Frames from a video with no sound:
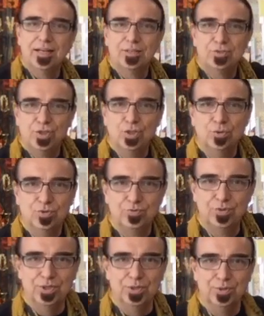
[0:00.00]
a tune
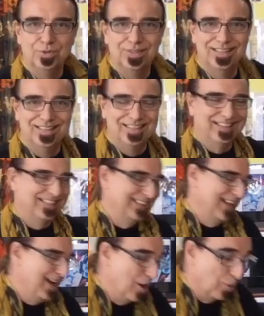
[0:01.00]
for you.
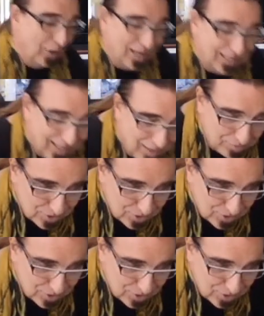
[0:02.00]
Welcome